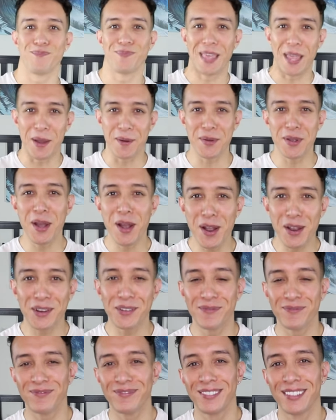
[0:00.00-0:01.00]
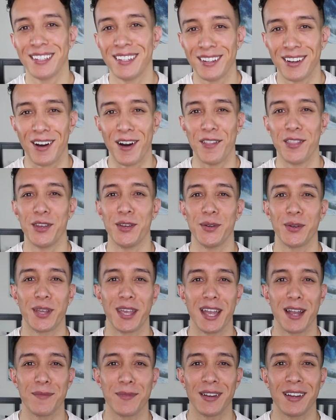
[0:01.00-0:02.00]
Here we are on the new
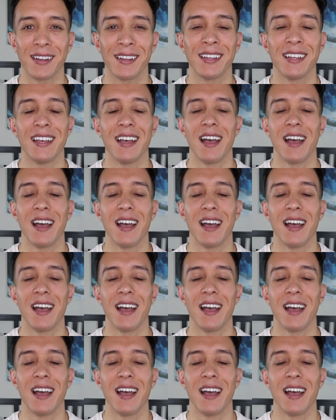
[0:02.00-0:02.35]
camera.